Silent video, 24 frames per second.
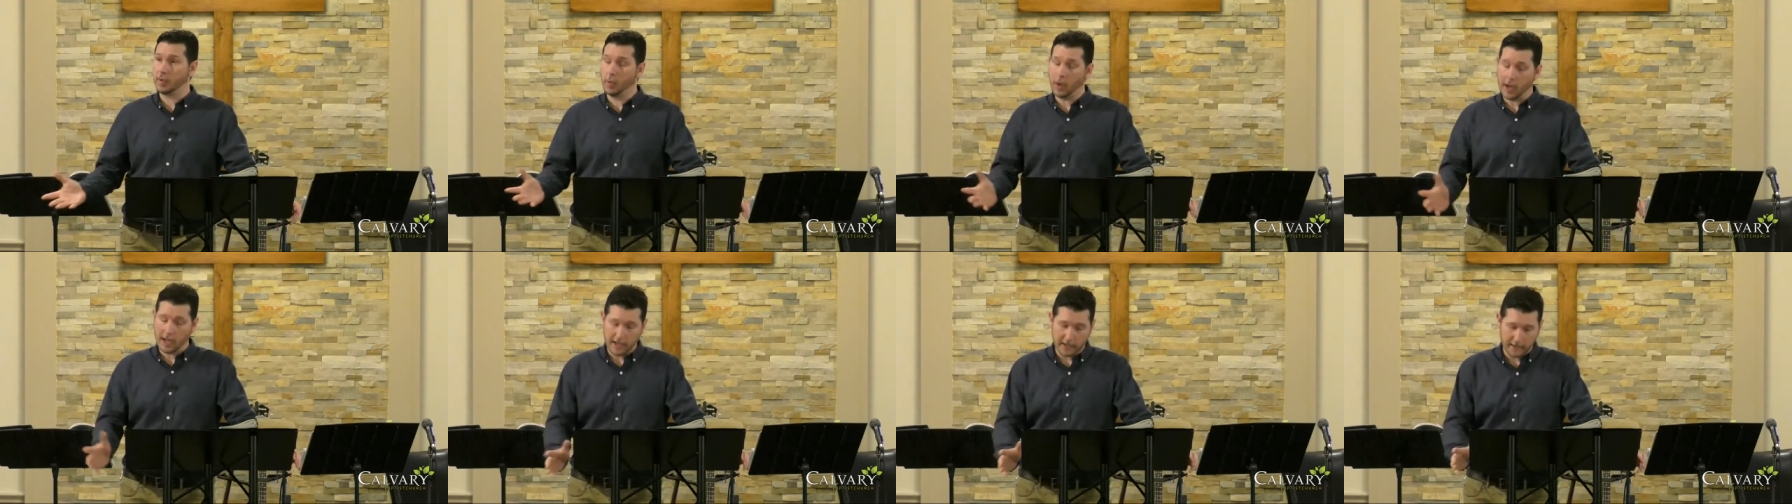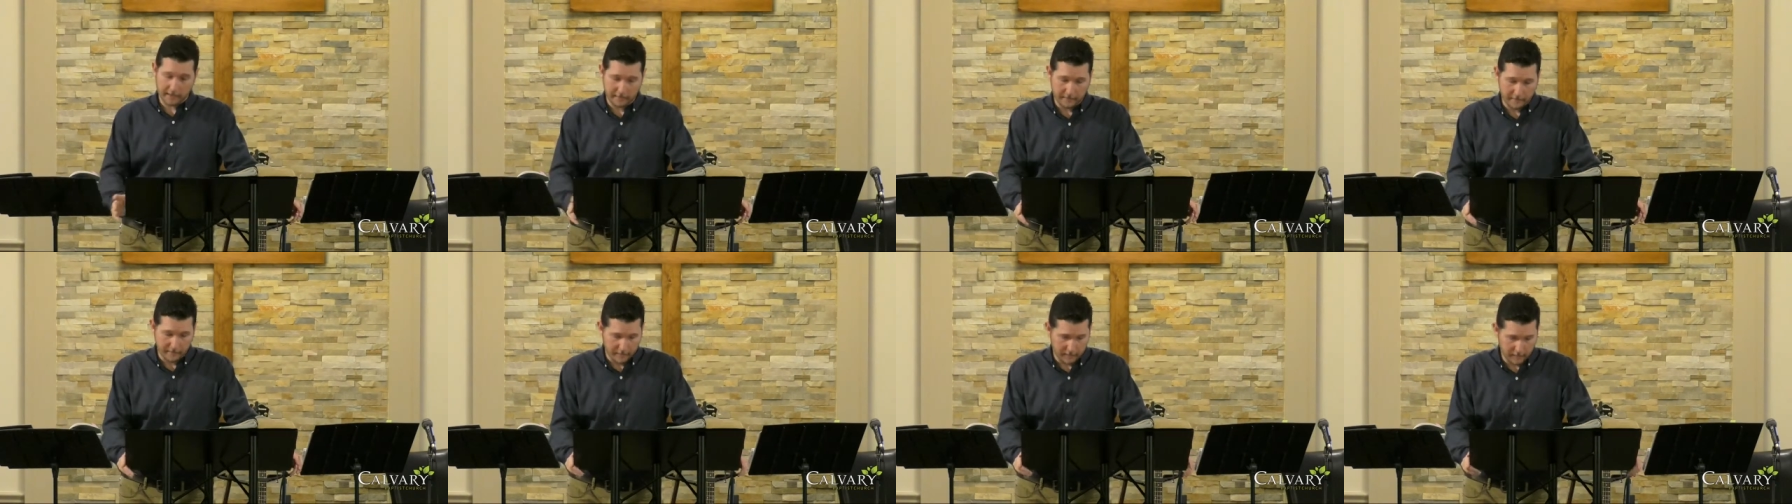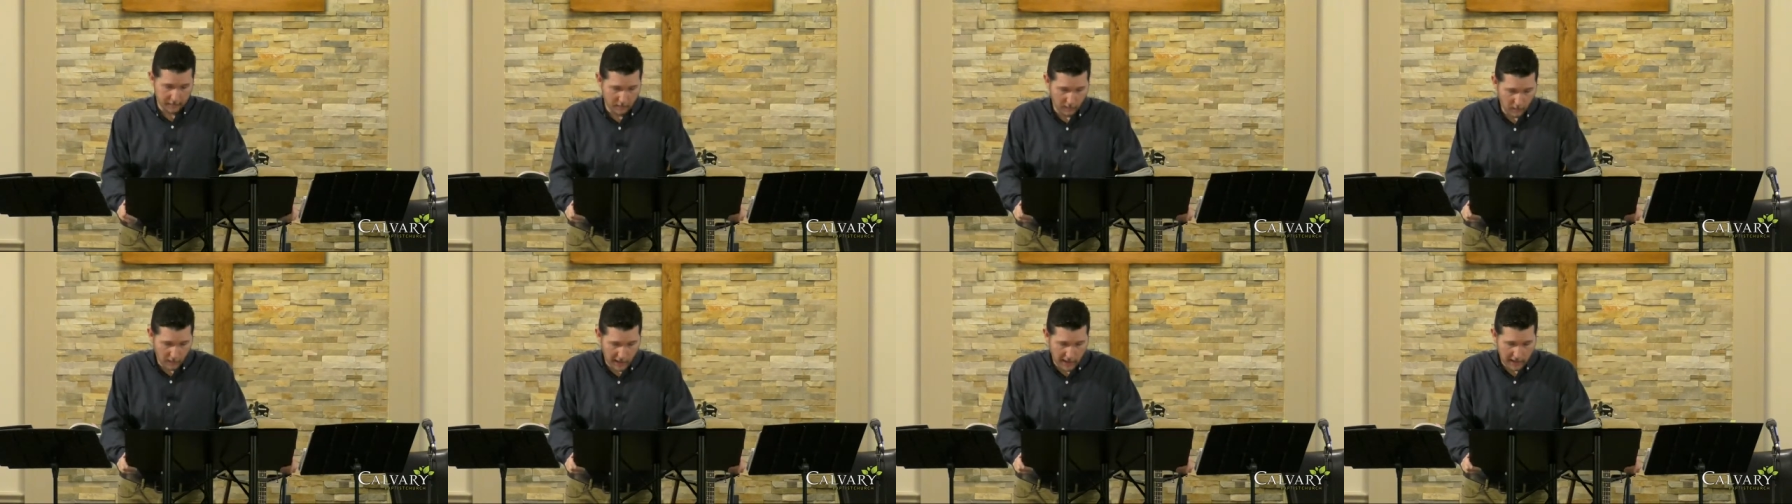one,
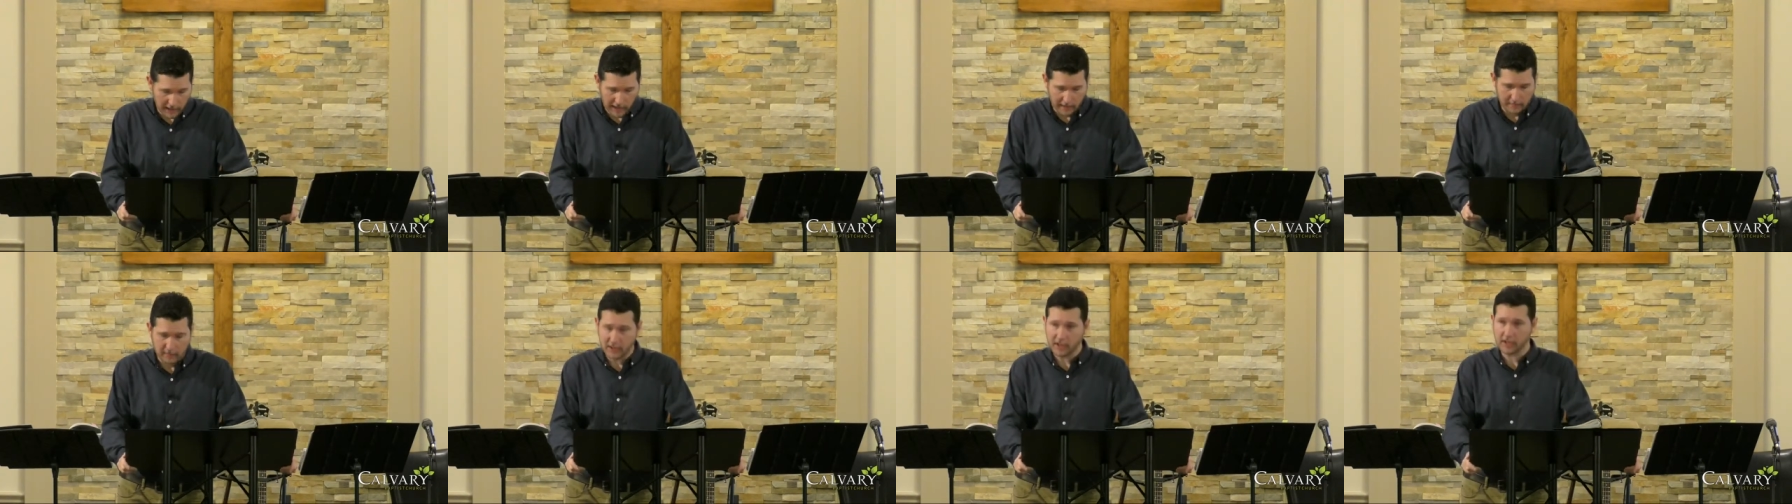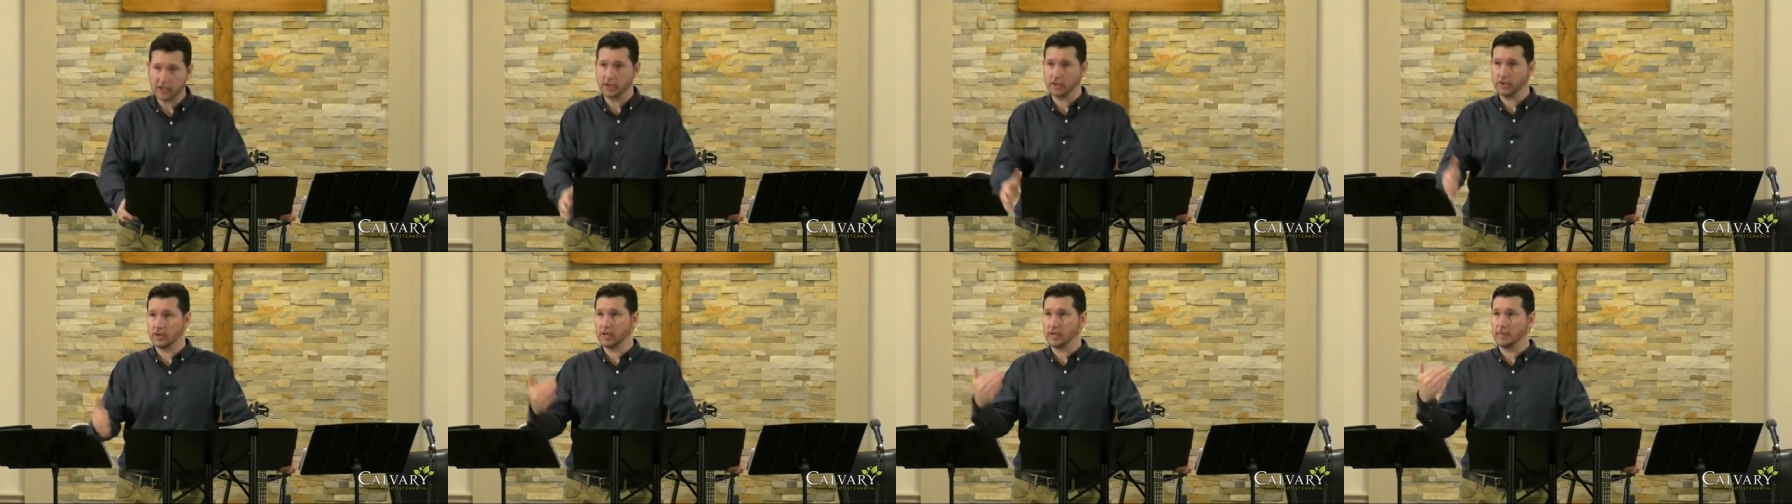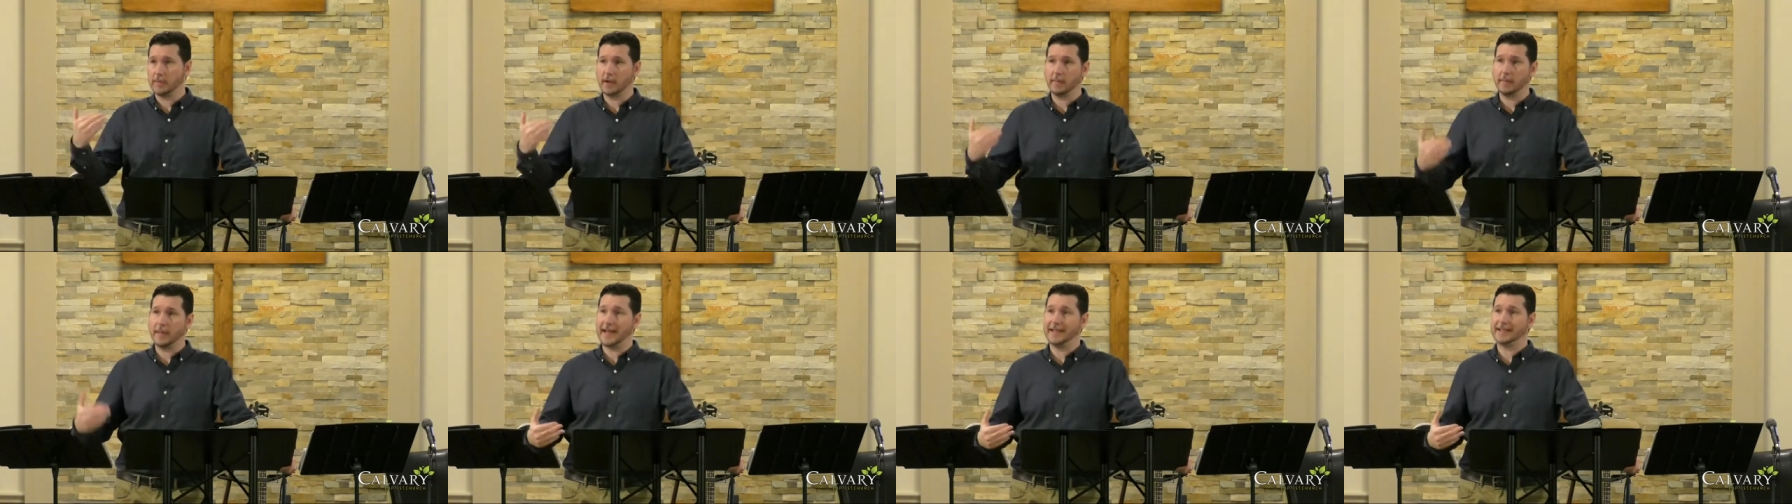right? I'm just concerned
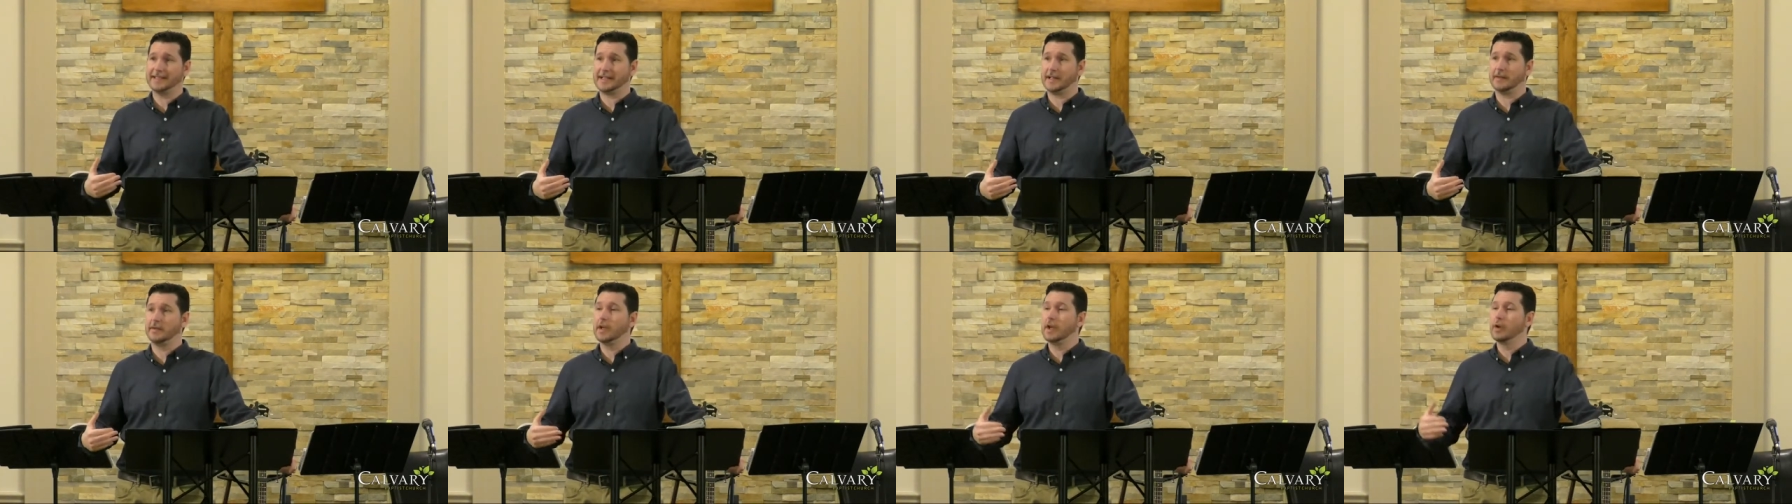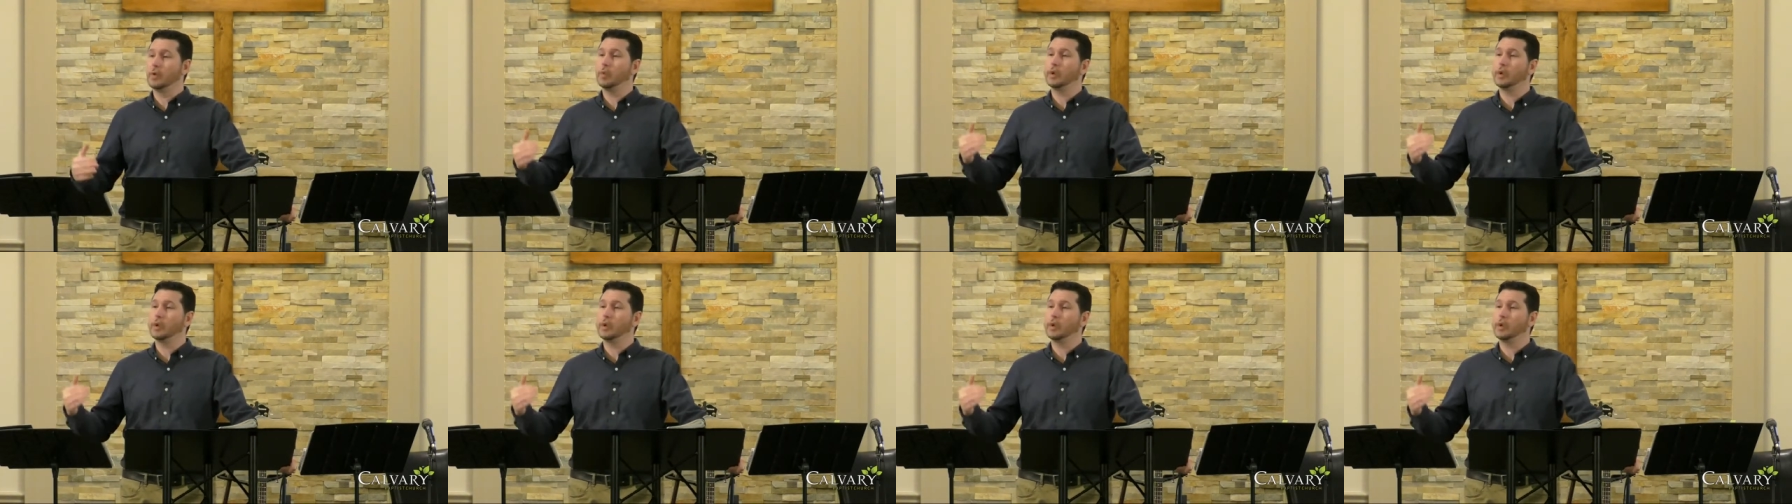about myself.